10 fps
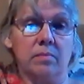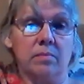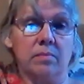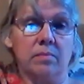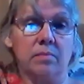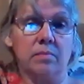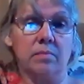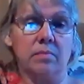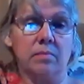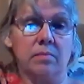
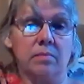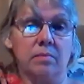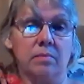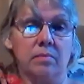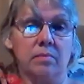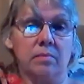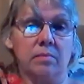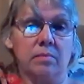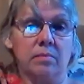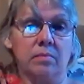
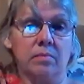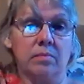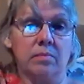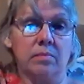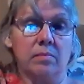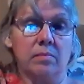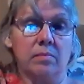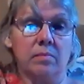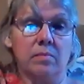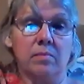
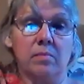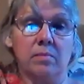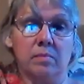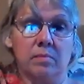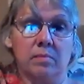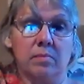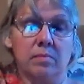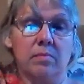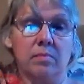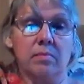
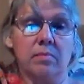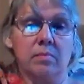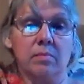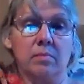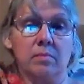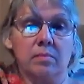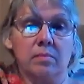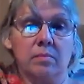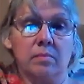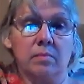
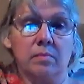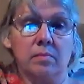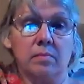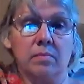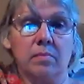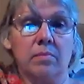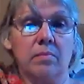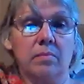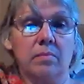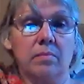
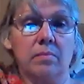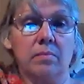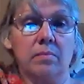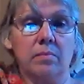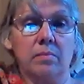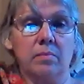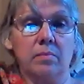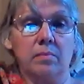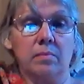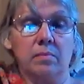
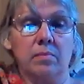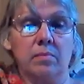(silent)